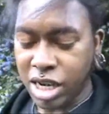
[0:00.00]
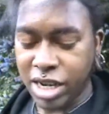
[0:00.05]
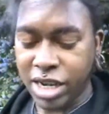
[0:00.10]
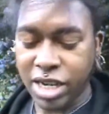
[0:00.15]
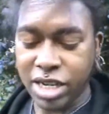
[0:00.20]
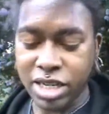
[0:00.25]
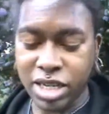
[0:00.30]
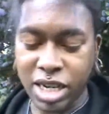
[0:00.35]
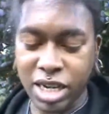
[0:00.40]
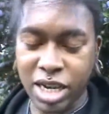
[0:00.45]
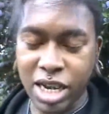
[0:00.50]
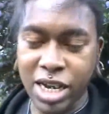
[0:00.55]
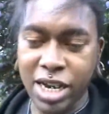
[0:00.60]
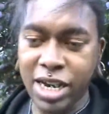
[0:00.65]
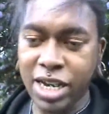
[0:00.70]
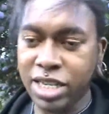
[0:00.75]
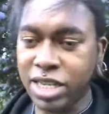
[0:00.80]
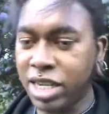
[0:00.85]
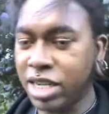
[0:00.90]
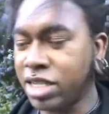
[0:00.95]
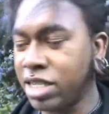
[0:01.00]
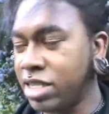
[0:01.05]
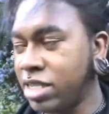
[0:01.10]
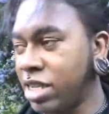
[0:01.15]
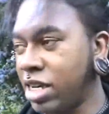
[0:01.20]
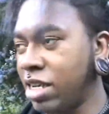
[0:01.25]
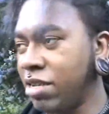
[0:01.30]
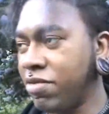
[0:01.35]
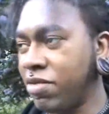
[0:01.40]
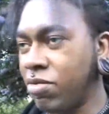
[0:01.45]
hit like the
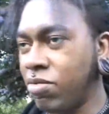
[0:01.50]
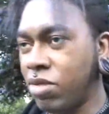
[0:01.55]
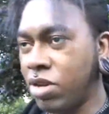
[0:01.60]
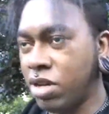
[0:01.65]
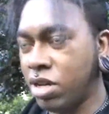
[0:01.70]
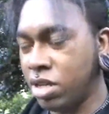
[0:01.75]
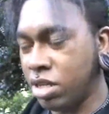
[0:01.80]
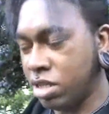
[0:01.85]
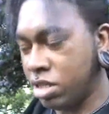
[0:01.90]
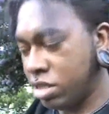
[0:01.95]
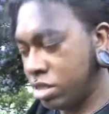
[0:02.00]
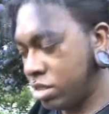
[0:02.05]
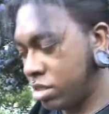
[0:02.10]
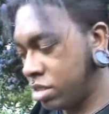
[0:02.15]
side of a wall,